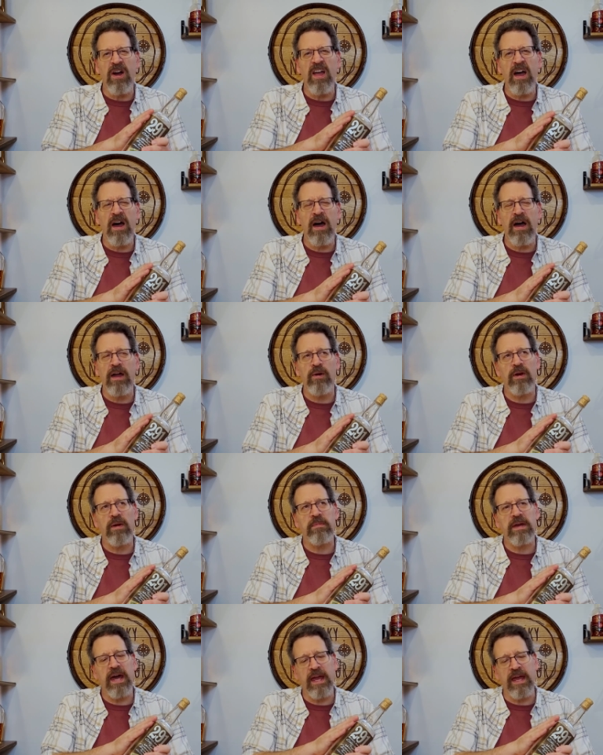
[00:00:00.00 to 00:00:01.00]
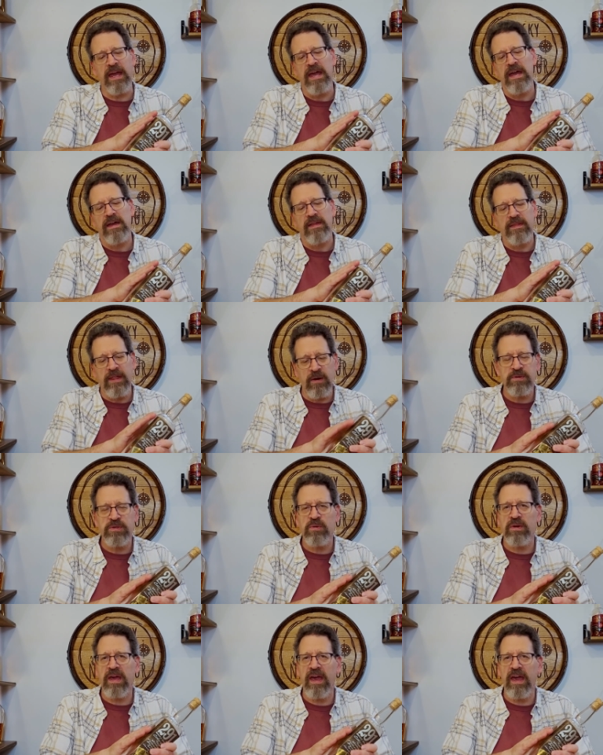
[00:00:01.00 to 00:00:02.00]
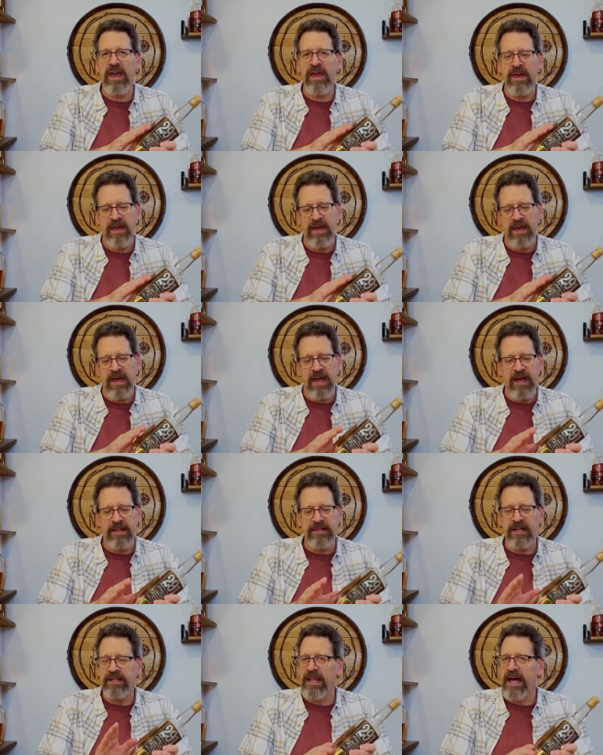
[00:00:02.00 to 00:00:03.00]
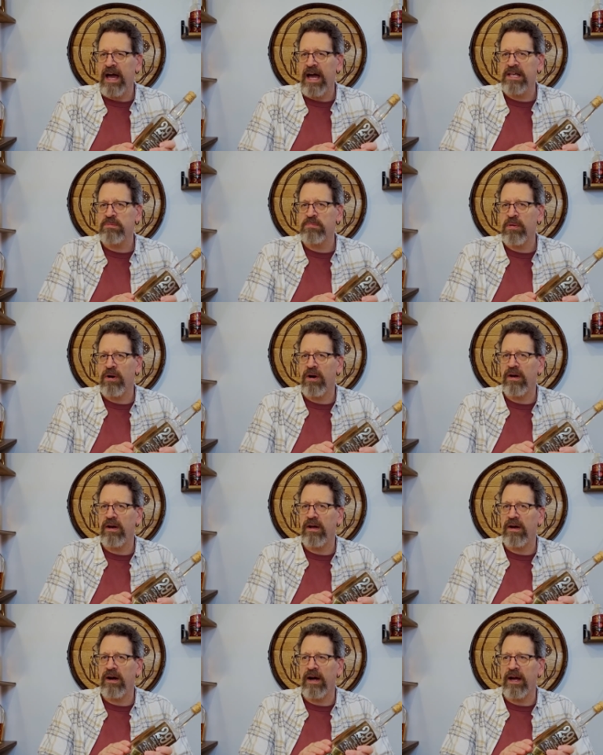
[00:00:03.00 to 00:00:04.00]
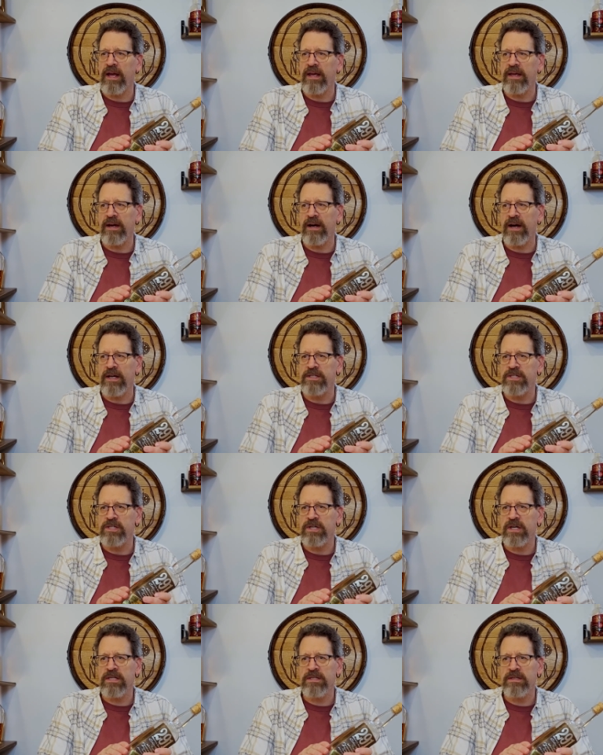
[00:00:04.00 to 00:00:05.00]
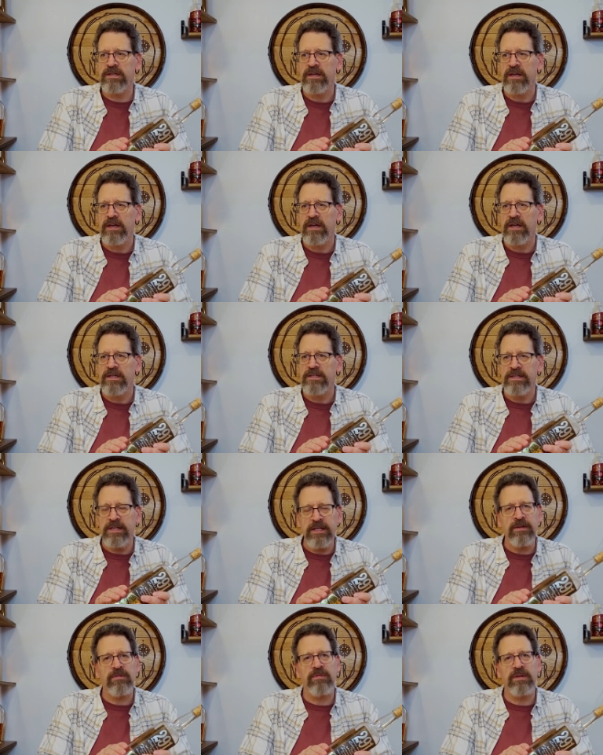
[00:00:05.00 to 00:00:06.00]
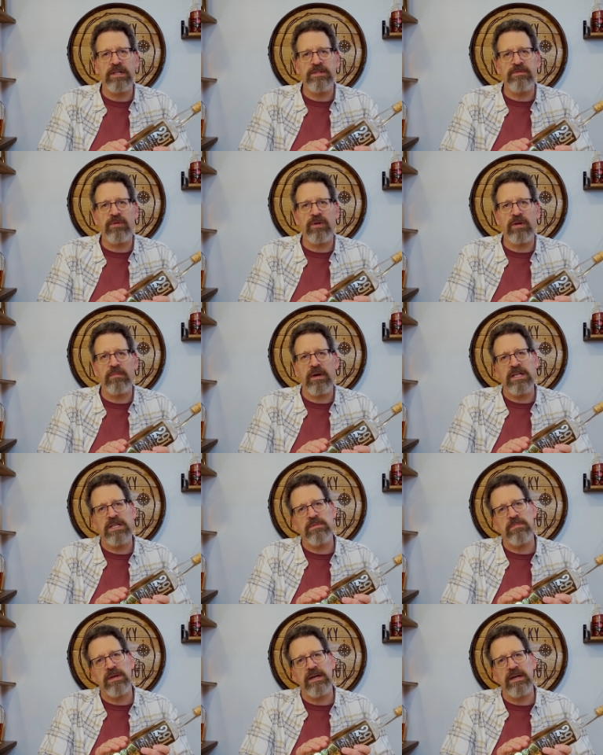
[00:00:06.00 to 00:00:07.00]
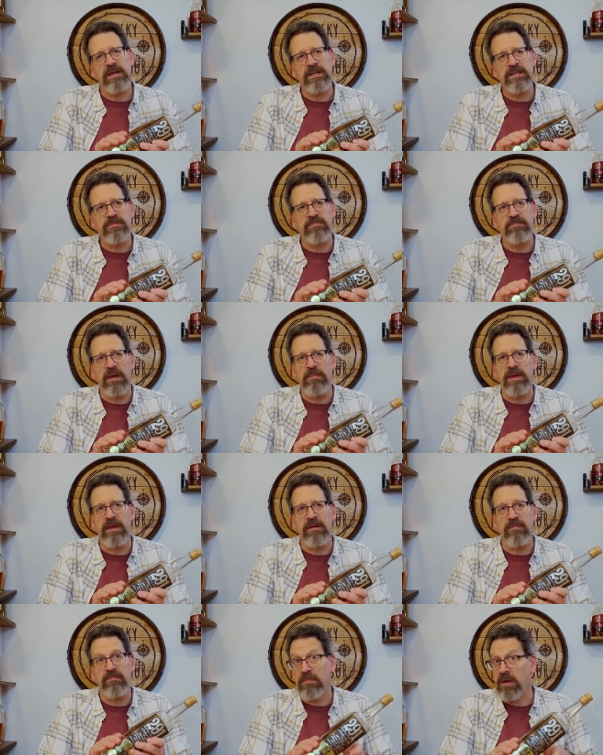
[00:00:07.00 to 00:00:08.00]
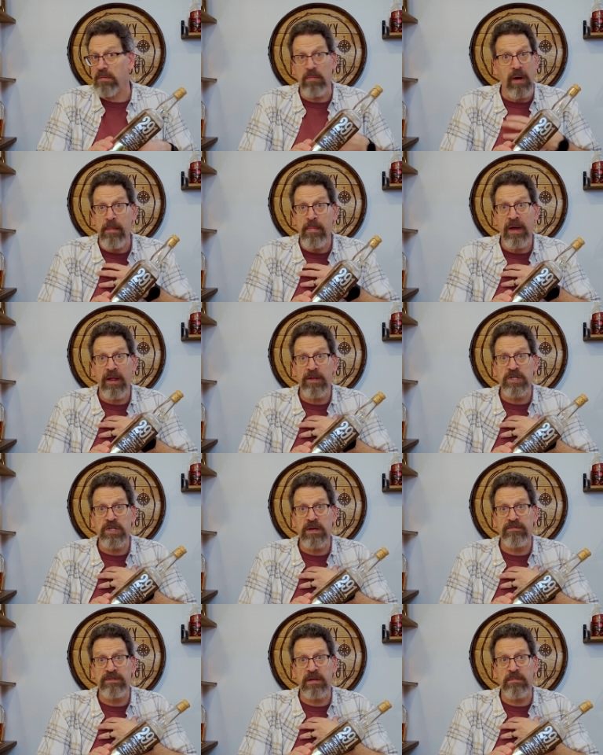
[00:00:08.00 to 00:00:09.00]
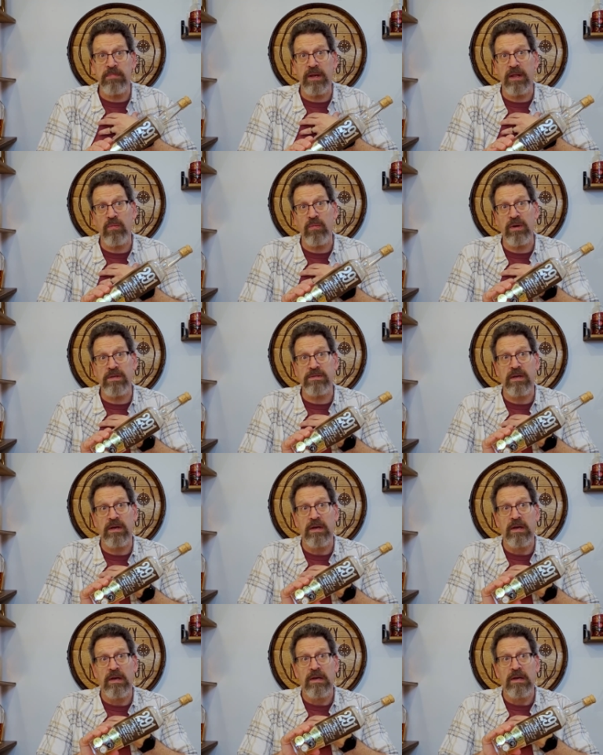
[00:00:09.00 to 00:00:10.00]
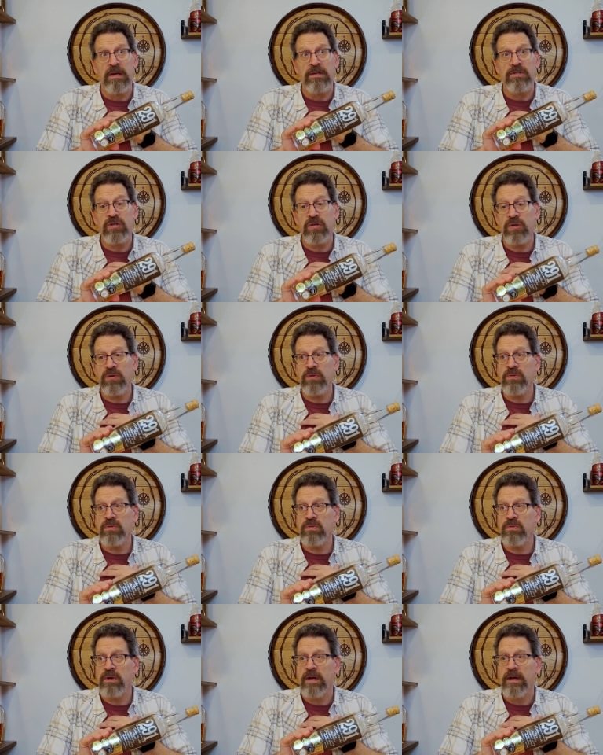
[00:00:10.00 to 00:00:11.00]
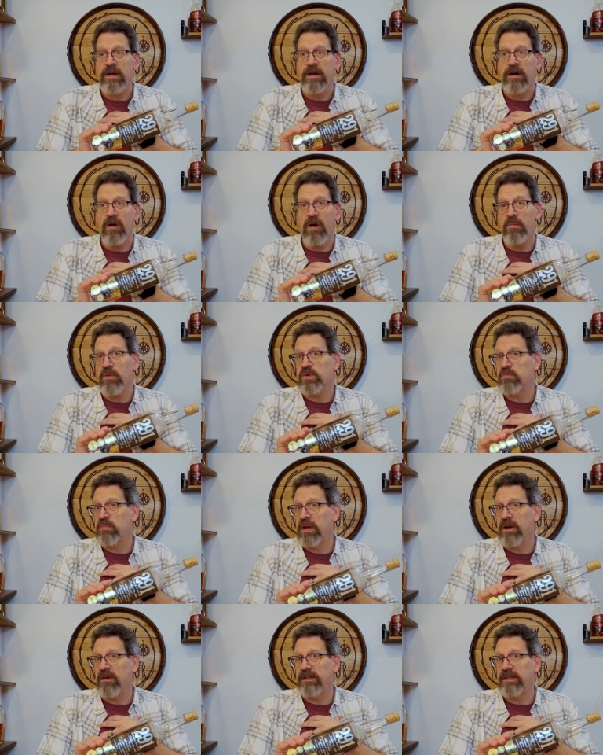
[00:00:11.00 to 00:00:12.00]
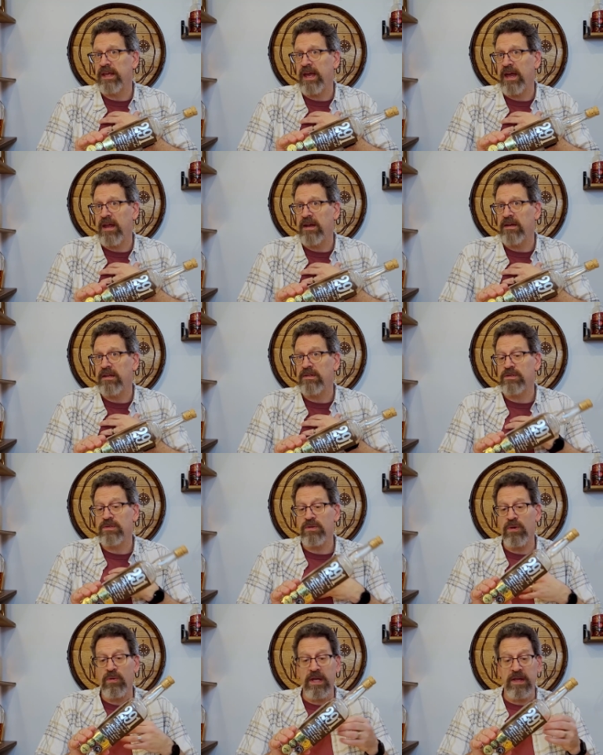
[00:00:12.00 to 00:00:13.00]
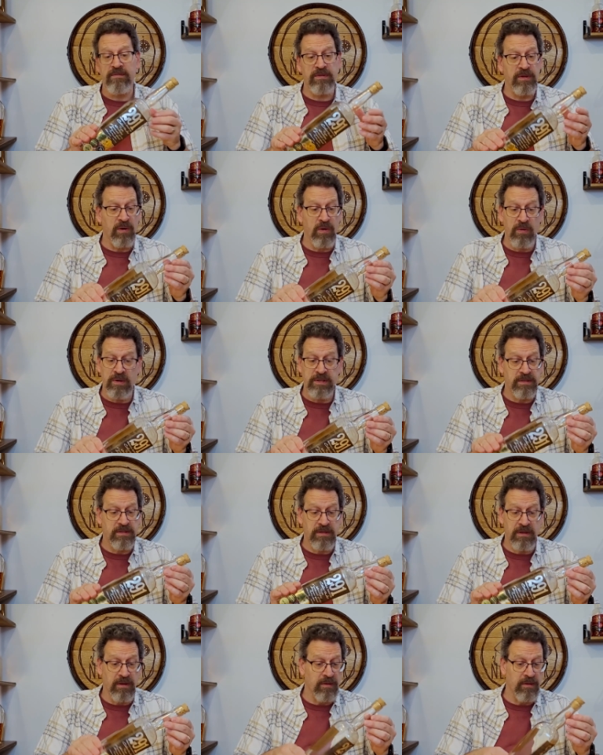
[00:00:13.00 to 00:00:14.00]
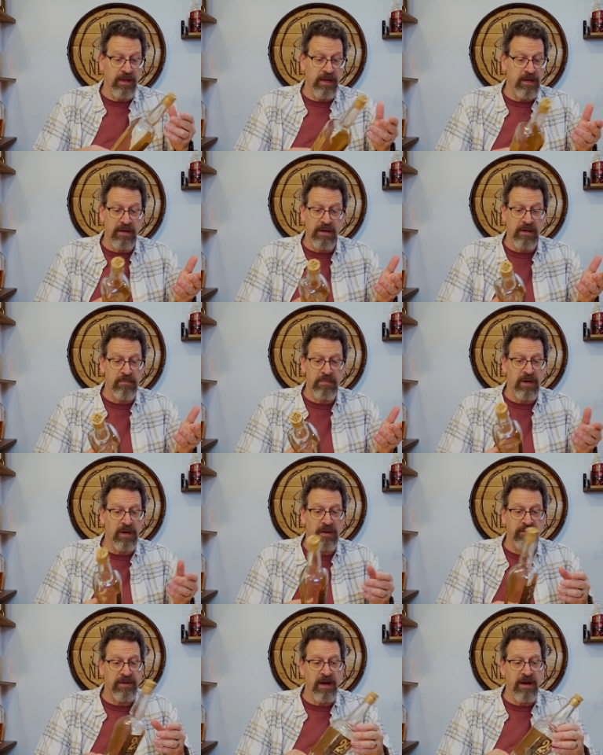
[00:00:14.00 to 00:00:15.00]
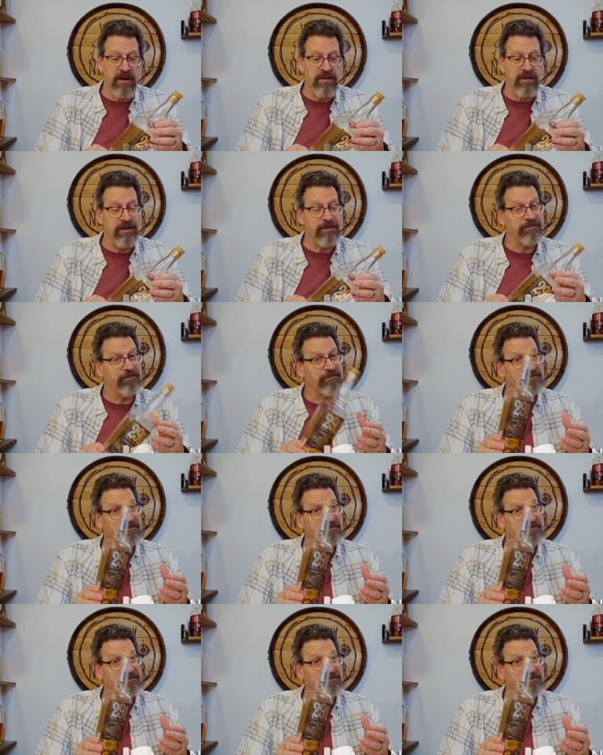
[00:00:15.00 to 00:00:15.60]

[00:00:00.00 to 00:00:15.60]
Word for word: yeah, I know what I'm getting. And then it was okay. And the last part, I I just didn't reach for it much because maybe maybe my palate shifted, but it was too almost bitter at the end. And so even though it's clearly a bottle of character,